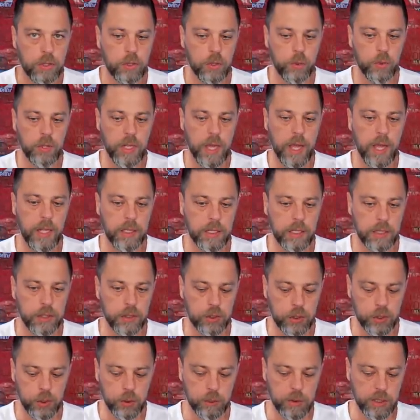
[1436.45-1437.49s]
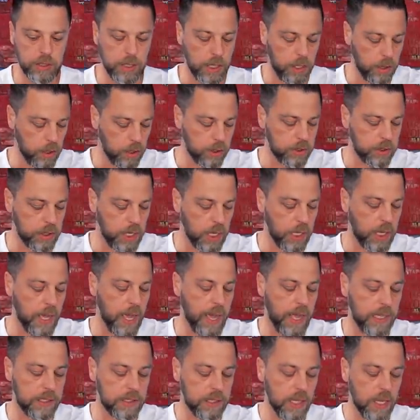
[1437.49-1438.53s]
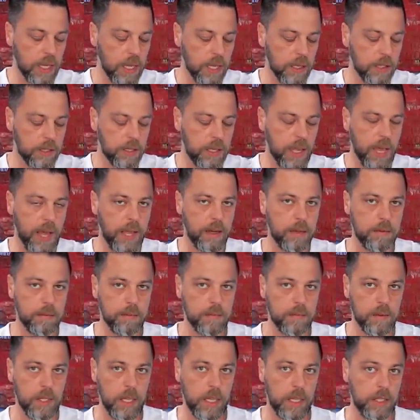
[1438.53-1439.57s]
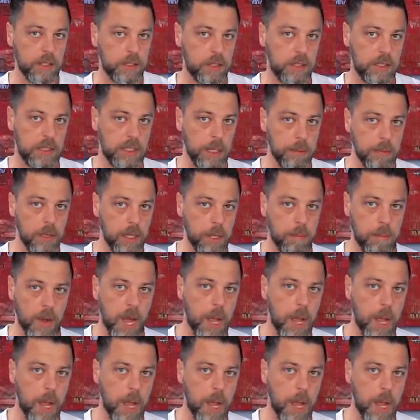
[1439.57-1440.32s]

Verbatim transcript: to the end consumer that looks kick-ass, that is seemingly